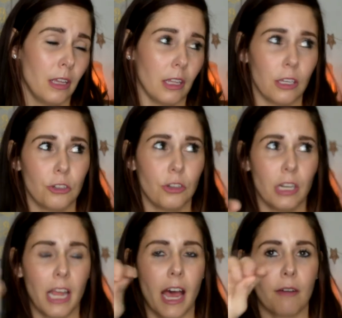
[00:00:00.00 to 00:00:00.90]
Like, you
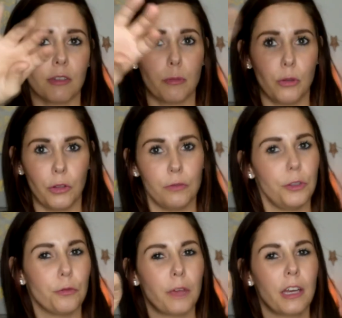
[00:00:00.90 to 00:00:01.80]
shouldn't have to pull the
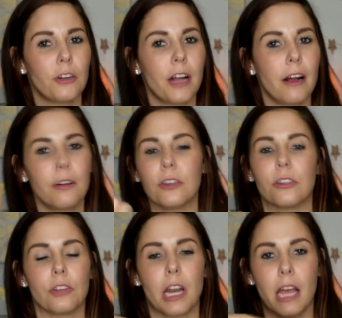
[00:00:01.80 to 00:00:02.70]
viewfinder out, you
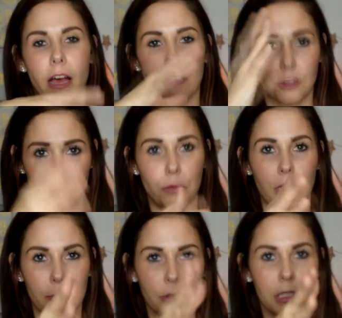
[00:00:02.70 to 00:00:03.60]
should
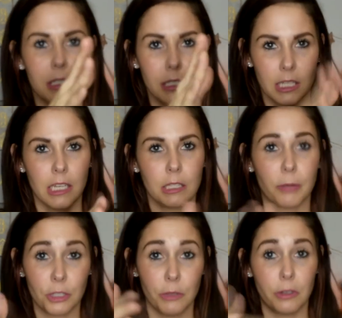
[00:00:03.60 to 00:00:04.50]
be able to see,
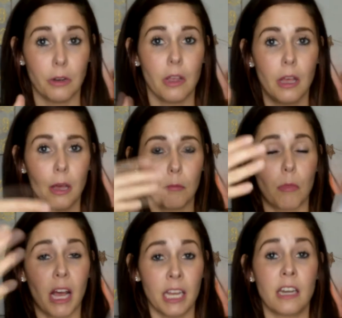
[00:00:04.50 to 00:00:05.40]
especially when
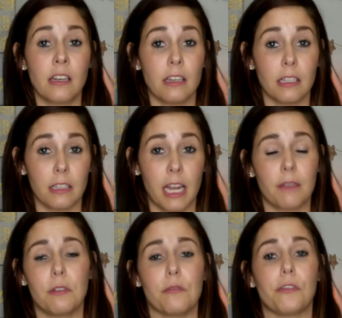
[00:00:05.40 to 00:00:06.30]
mine doesn't
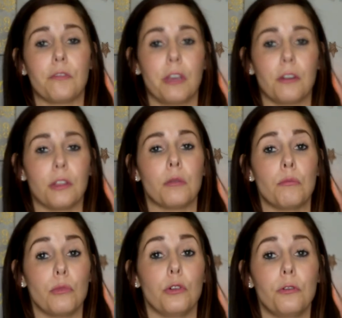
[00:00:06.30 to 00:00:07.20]
have a viewfinder
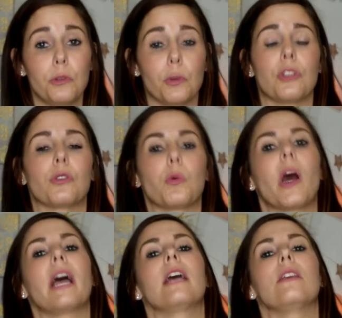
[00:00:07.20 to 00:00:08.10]
that moves, which is
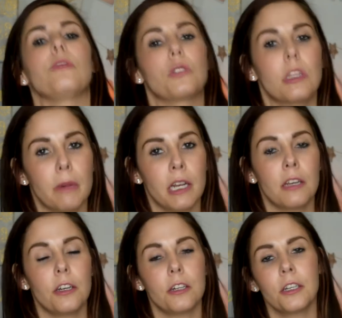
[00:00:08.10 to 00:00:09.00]
why I use the
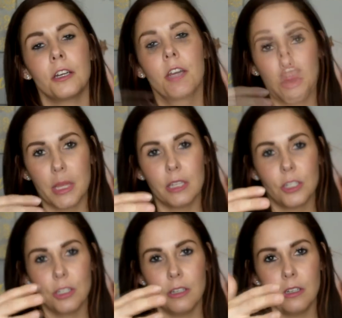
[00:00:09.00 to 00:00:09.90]
monitor. They
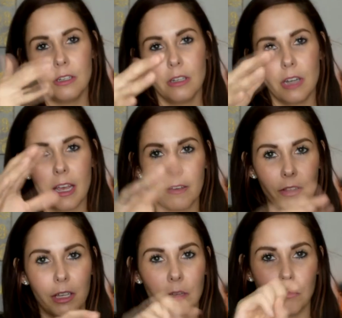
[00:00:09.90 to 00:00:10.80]
should have,
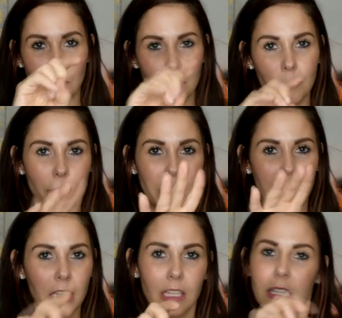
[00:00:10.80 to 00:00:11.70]
like, a
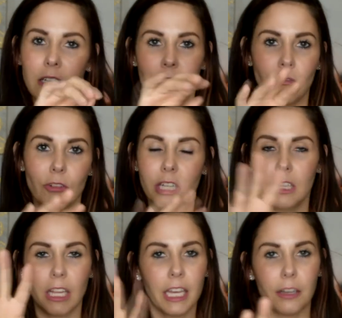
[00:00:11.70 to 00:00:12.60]
blinking
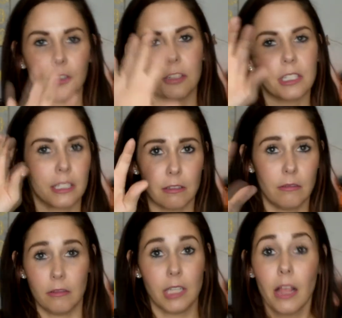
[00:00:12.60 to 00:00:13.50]
red light or a
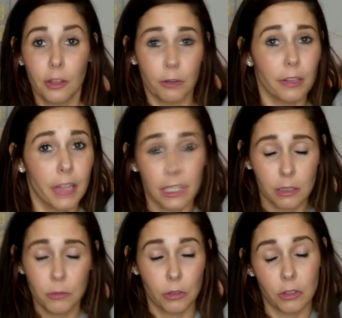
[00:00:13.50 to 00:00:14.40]
solid red light,
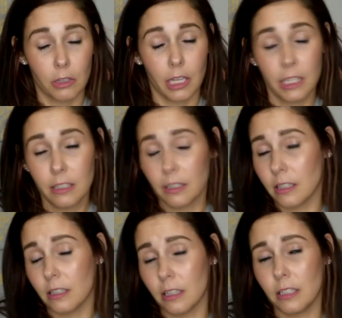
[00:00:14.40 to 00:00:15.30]
some sort of light
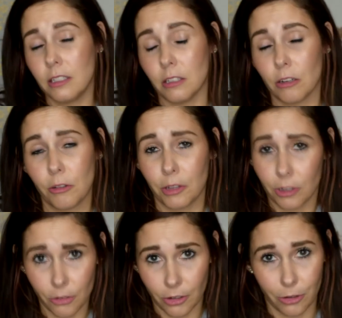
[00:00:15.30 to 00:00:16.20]
that lets you know that
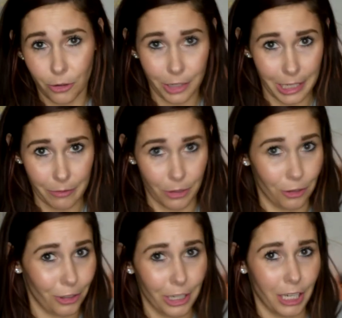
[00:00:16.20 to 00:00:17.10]
you're recording when
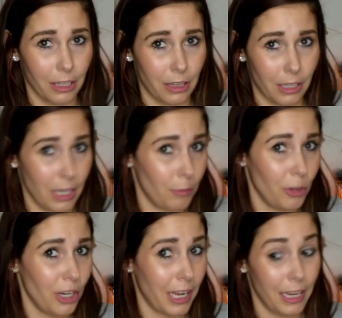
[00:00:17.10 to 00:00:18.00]
you're looking at the
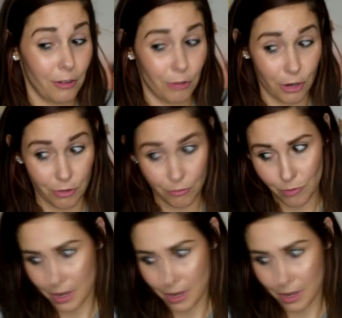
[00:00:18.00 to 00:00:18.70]
camera. I don't know.